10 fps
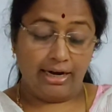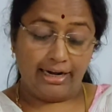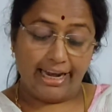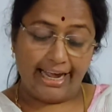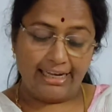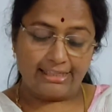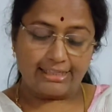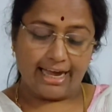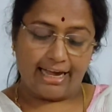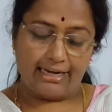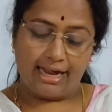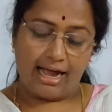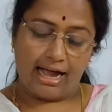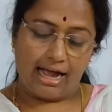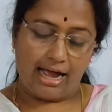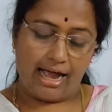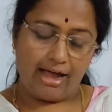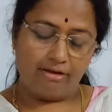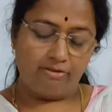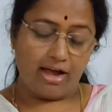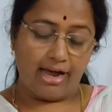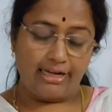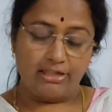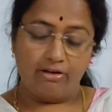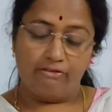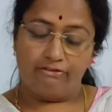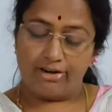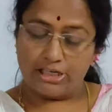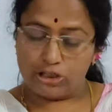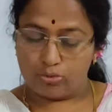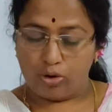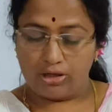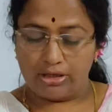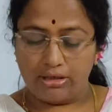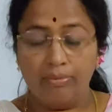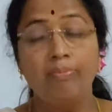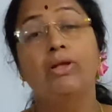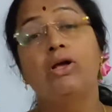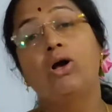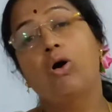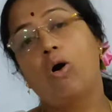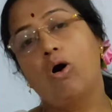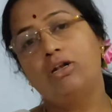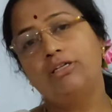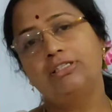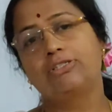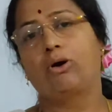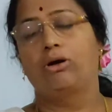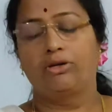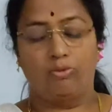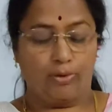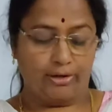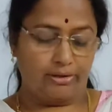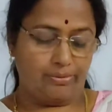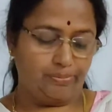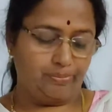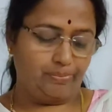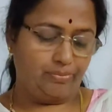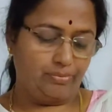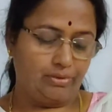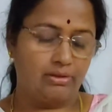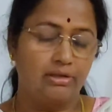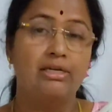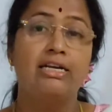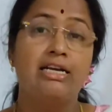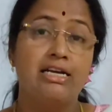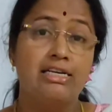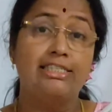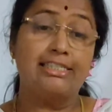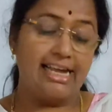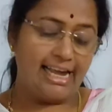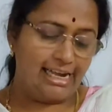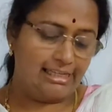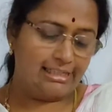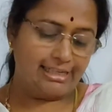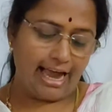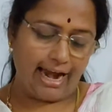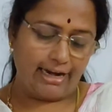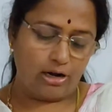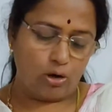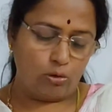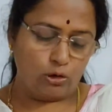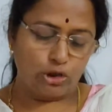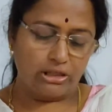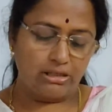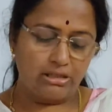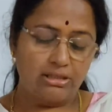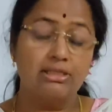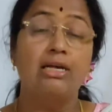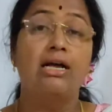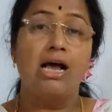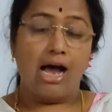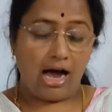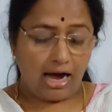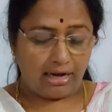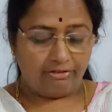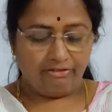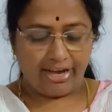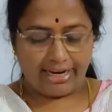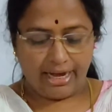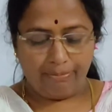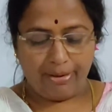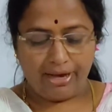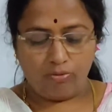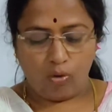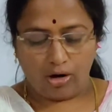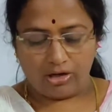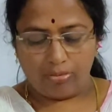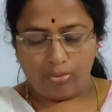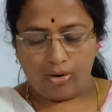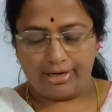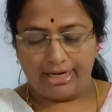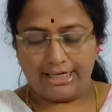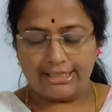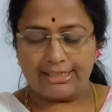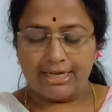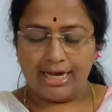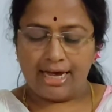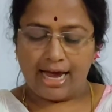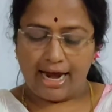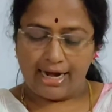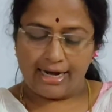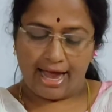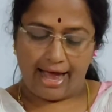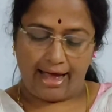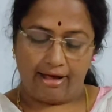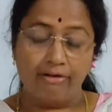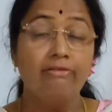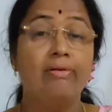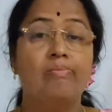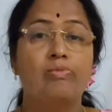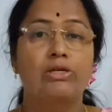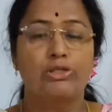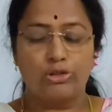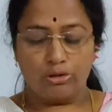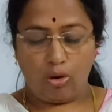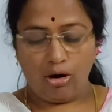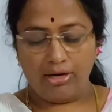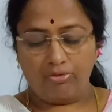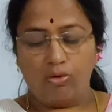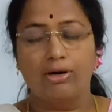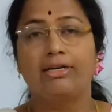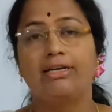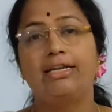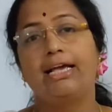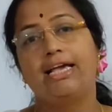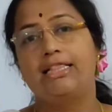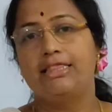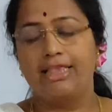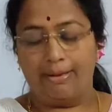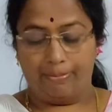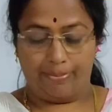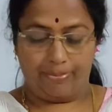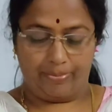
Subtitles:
Lakes can have either fresh water or salt water. Seas and oceans are very big water bodies and have salt water in them.